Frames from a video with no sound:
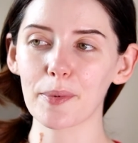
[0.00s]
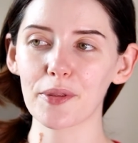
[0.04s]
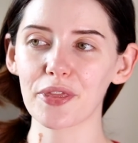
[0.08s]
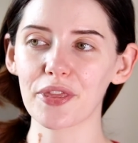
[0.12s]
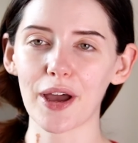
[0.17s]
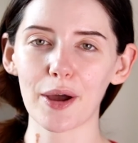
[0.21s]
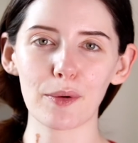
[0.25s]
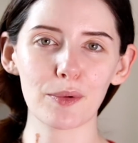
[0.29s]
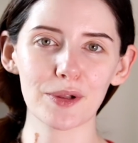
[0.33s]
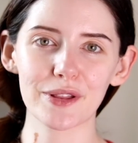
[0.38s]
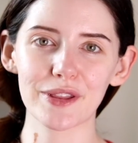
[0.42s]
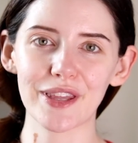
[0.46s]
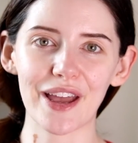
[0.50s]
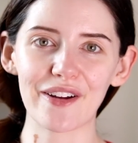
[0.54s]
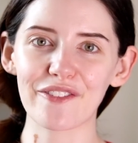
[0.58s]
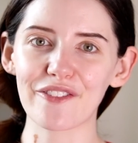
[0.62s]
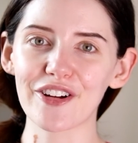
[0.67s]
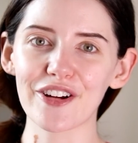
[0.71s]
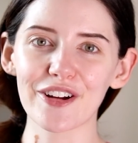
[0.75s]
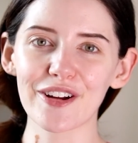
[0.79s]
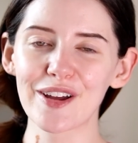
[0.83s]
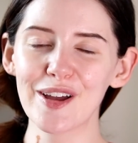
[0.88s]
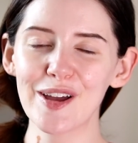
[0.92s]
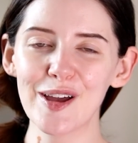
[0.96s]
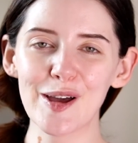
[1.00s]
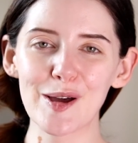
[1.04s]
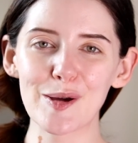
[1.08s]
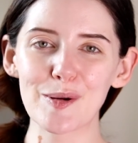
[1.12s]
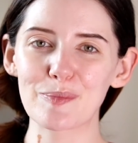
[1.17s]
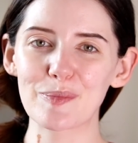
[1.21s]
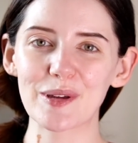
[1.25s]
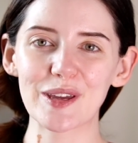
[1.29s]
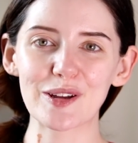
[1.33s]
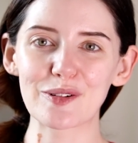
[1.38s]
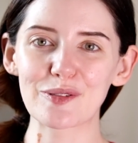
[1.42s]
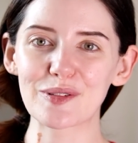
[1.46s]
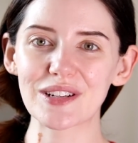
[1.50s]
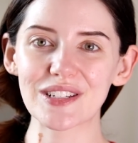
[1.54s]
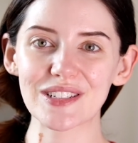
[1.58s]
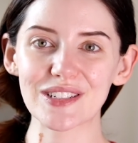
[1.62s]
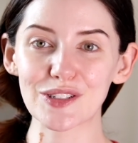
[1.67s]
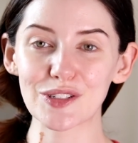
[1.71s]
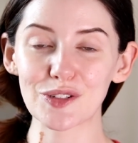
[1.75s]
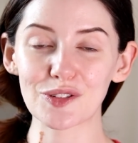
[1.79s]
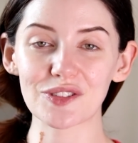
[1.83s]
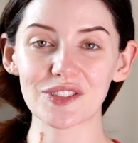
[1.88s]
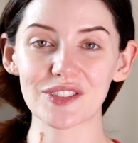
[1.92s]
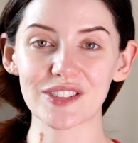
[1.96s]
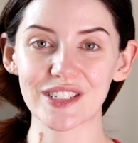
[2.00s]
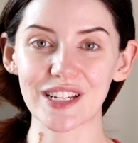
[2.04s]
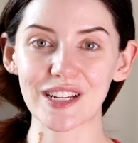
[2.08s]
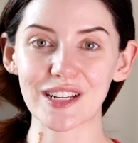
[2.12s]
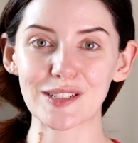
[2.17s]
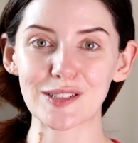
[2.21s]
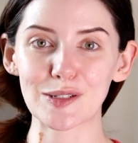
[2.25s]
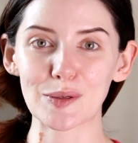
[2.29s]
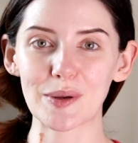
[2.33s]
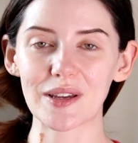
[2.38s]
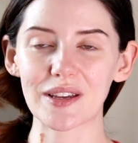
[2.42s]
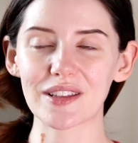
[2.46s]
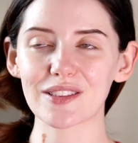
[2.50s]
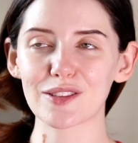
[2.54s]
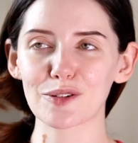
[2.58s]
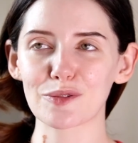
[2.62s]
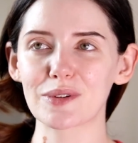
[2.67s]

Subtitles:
but that will never be a reason you'll stick to it.